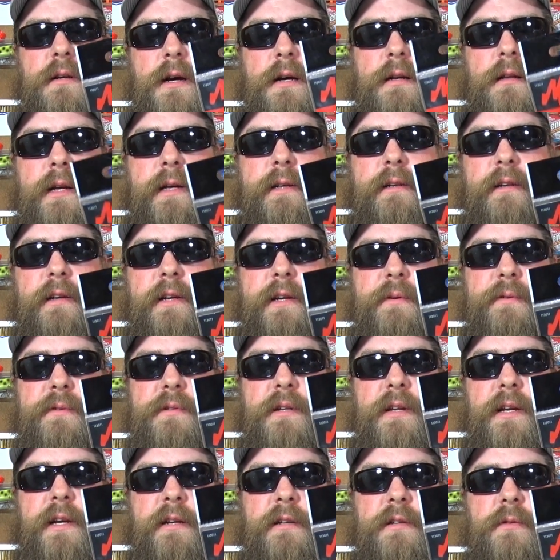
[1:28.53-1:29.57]
I like to use
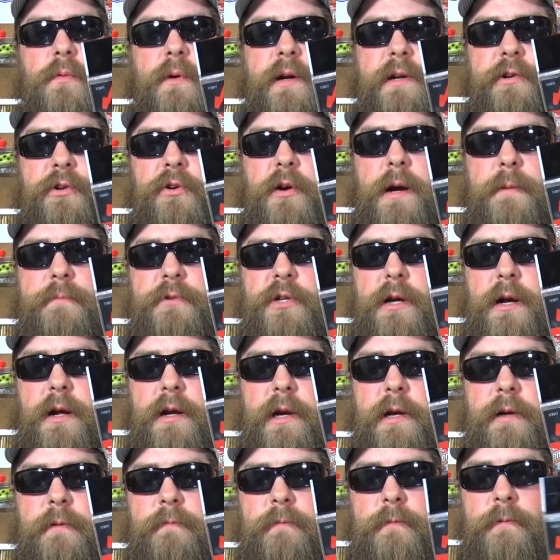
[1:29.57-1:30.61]
these when drop
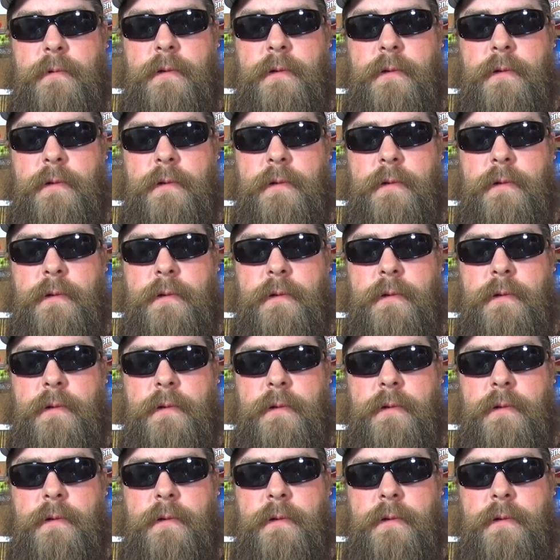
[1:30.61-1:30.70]
shotting.